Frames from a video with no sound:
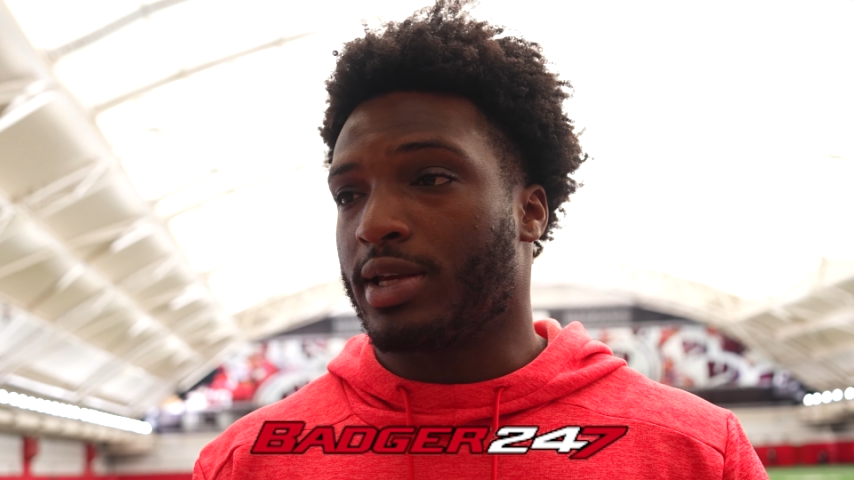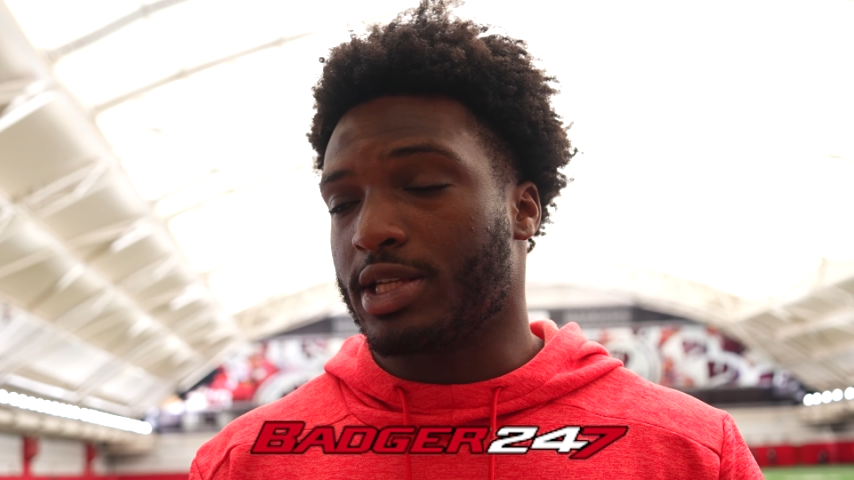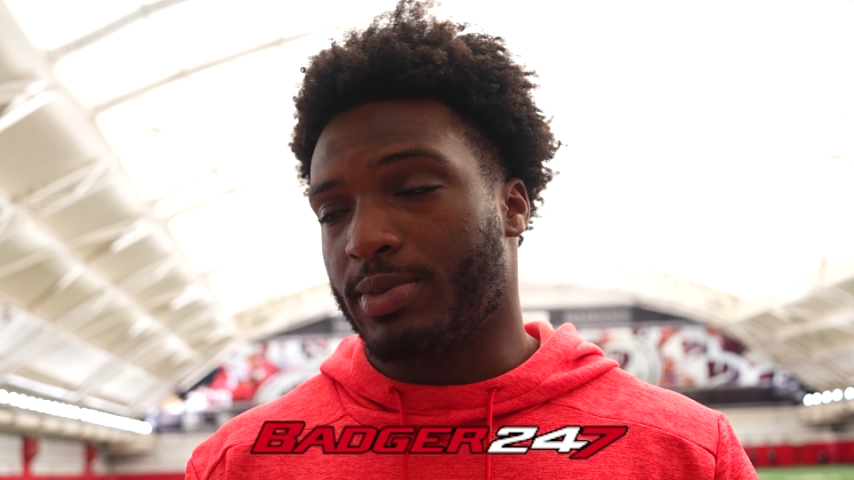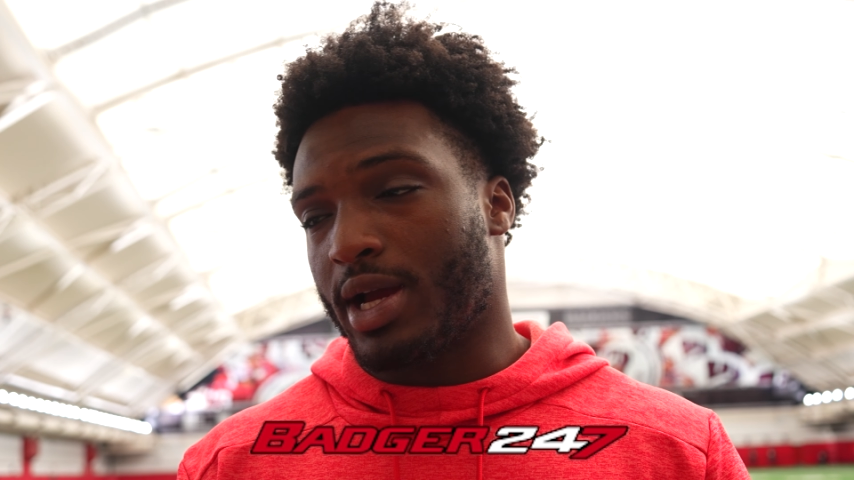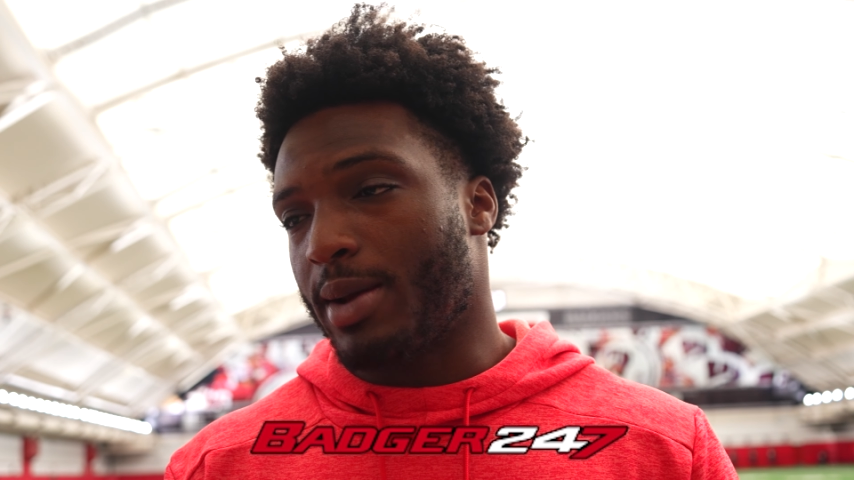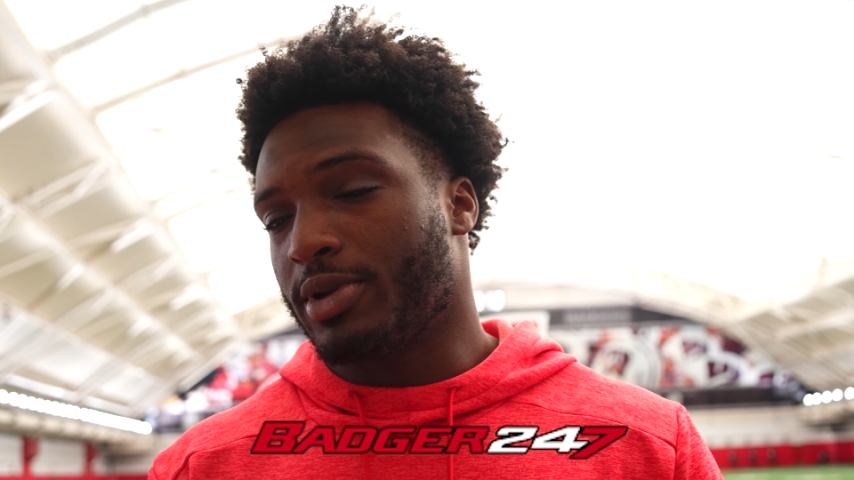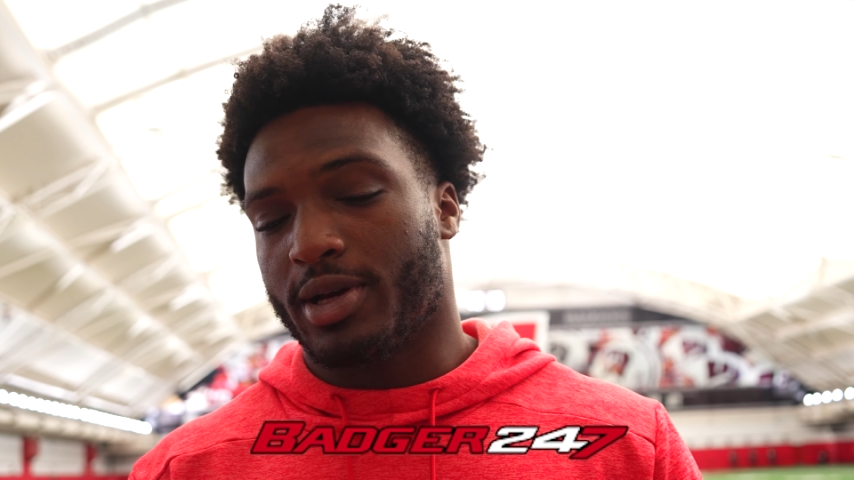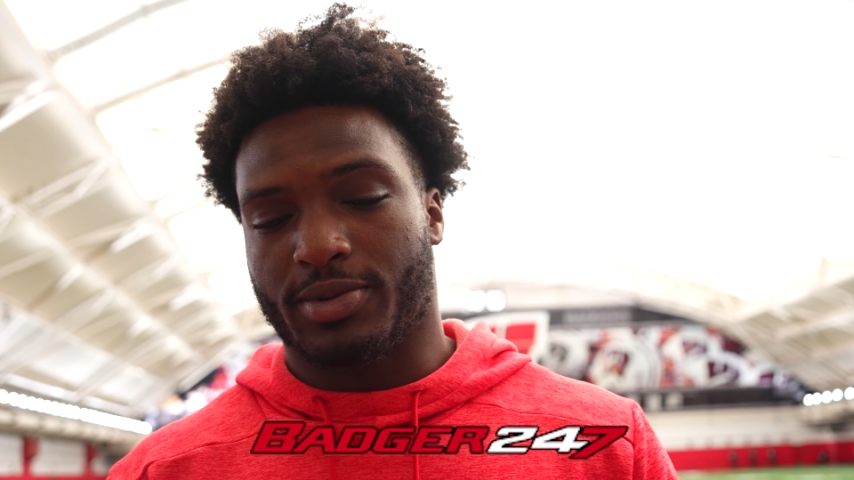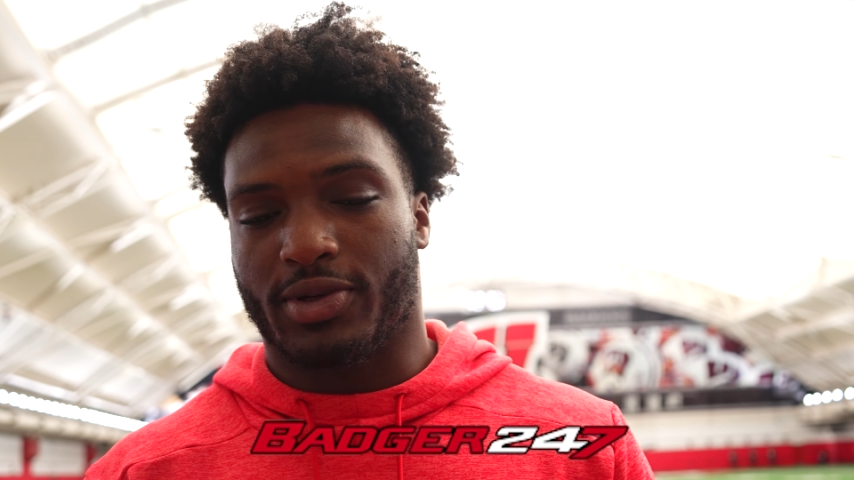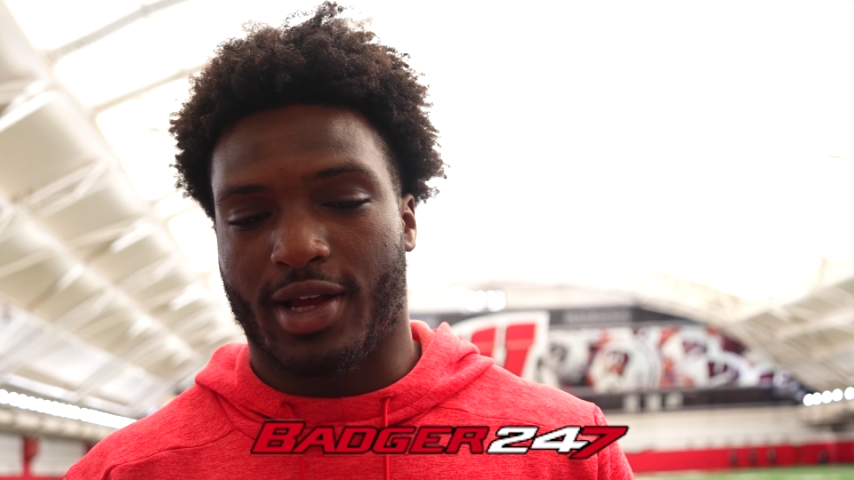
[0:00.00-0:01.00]
It gets me hyped
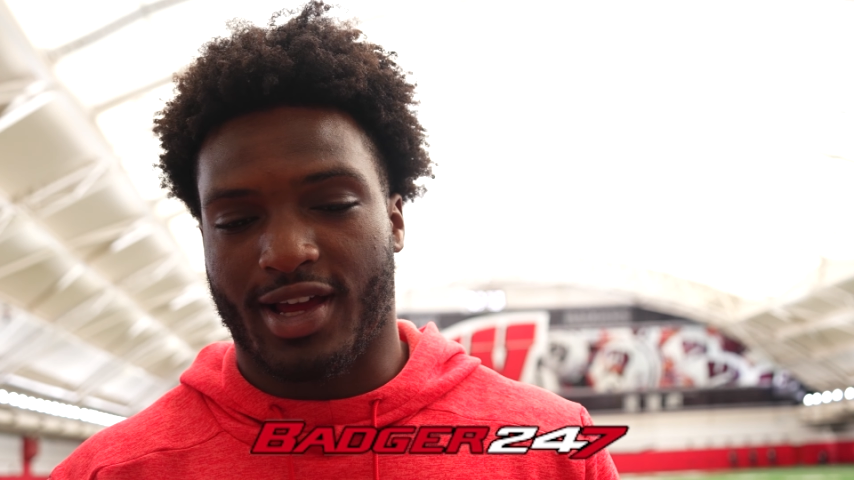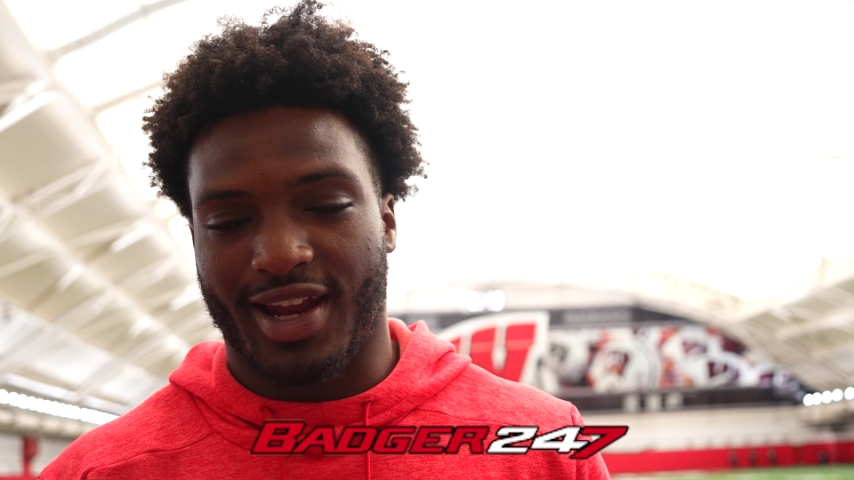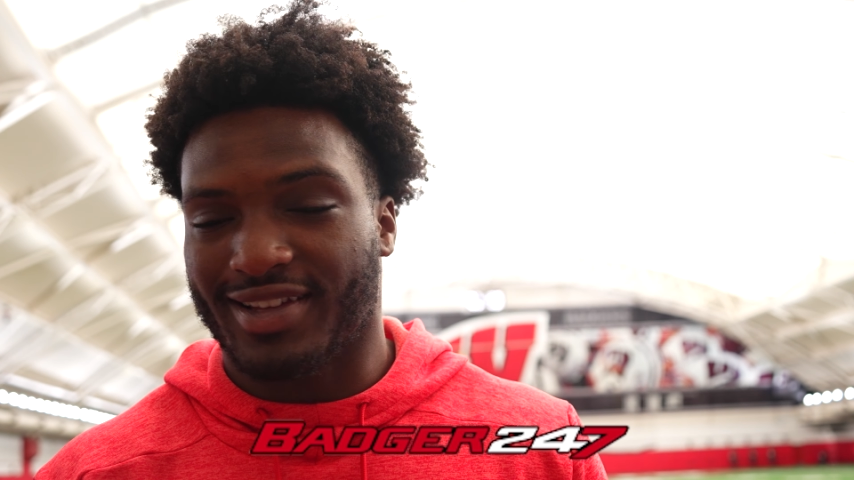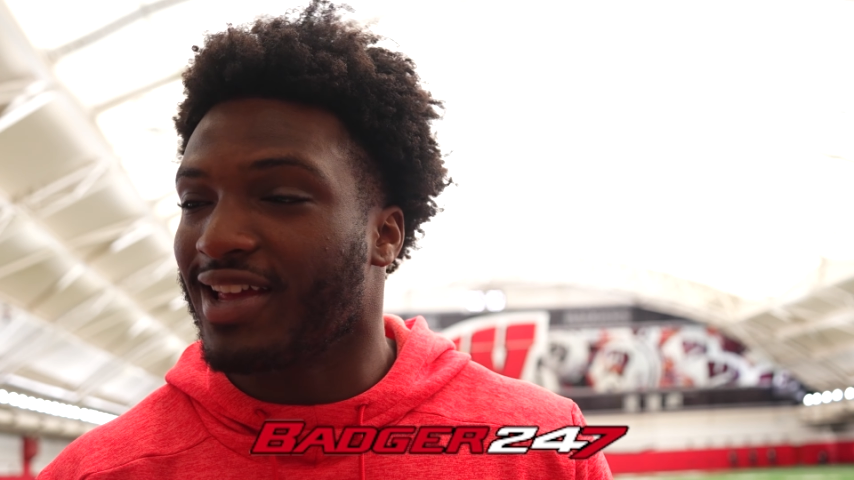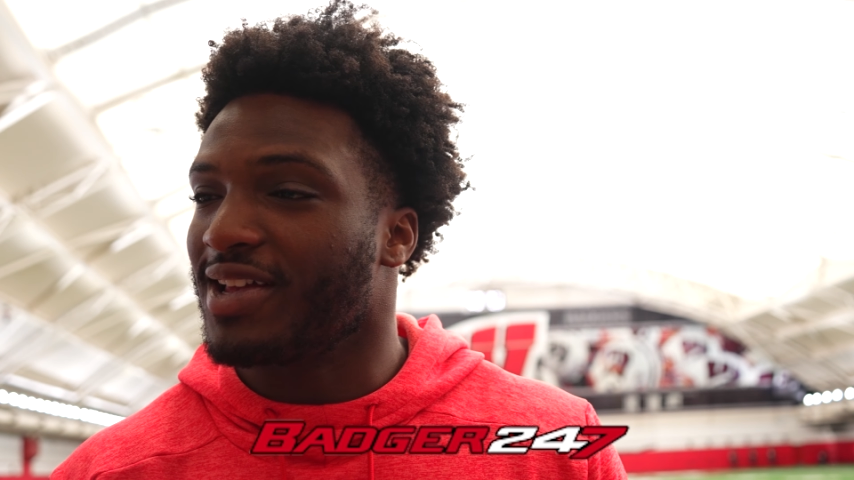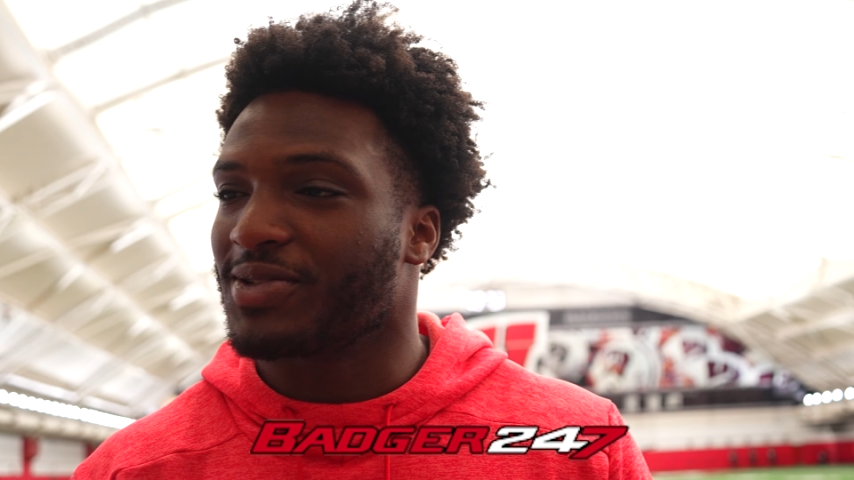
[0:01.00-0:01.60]
up, so I like that.